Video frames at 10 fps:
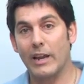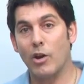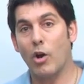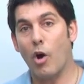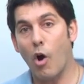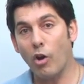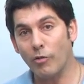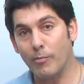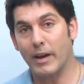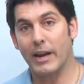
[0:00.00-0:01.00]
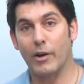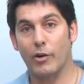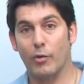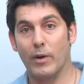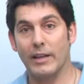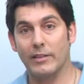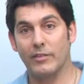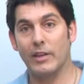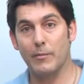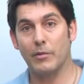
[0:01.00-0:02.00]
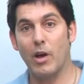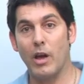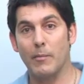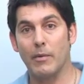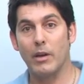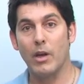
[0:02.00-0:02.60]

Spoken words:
and not all of my hair gray at the same time?